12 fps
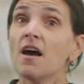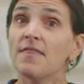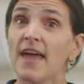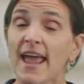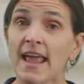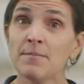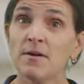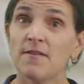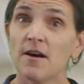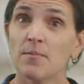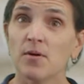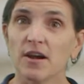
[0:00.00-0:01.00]
The aim of
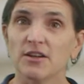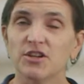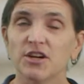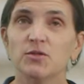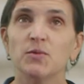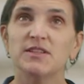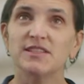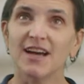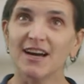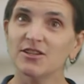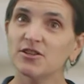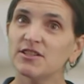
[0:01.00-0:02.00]
our project was to
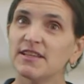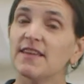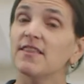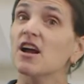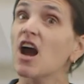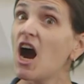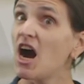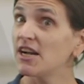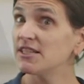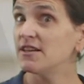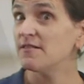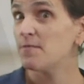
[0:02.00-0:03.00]
understand the
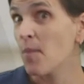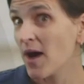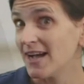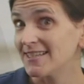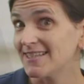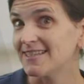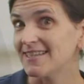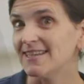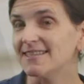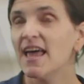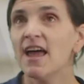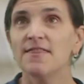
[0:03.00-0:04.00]
cognitive
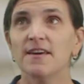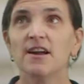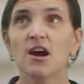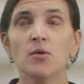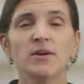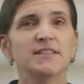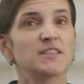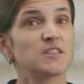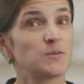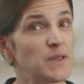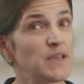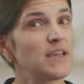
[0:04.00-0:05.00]
processes that go into
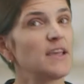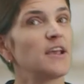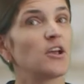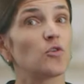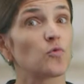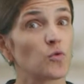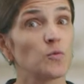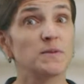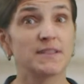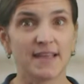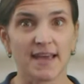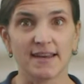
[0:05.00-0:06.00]
speaking in group
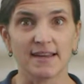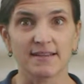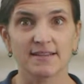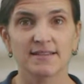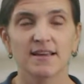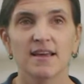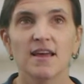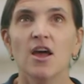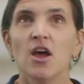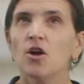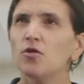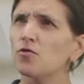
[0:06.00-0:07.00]
settings.
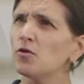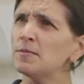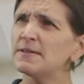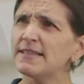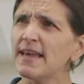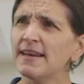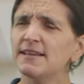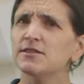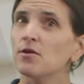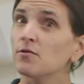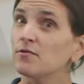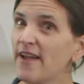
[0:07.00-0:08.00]
Group settings
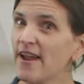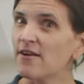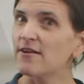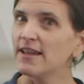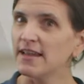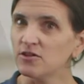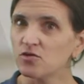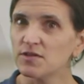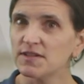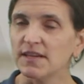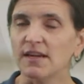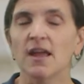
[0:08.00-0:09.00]
are very
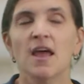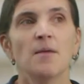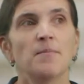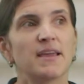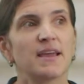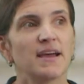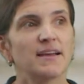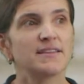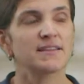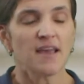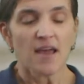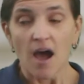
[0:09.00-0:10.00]
interesting
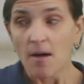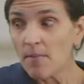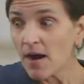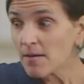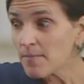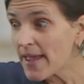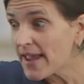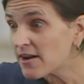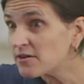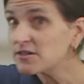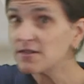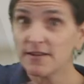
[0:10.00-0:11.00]
because among
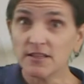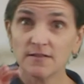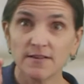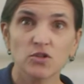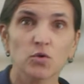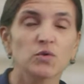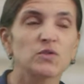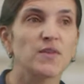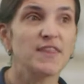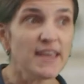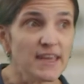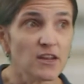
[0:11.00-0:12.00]
pairs of individuals
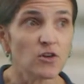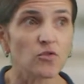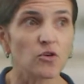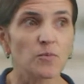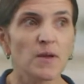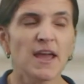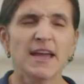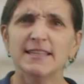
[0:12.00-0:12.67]
within a group,